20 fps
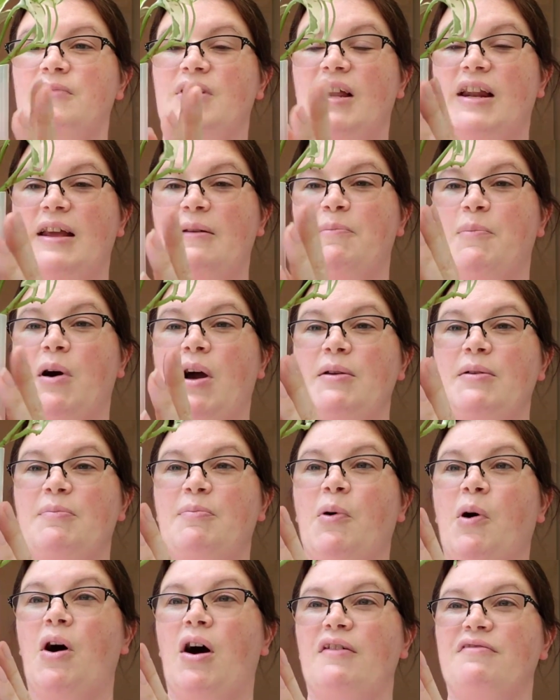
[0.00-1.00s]
that I
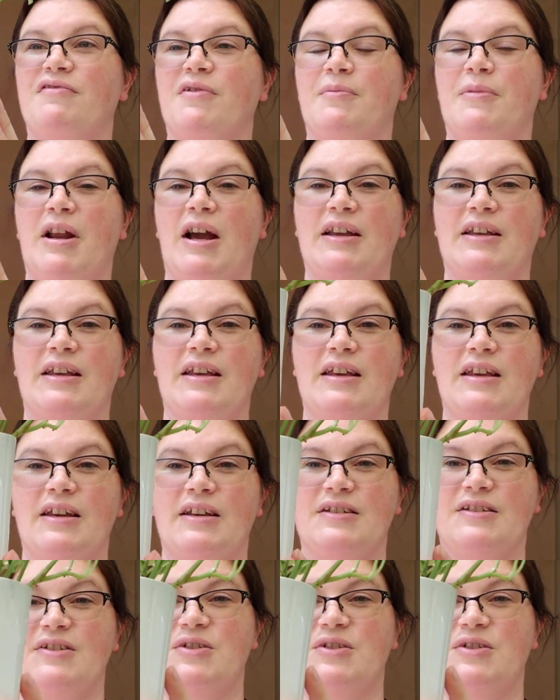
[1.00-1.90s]
bought from an IKEA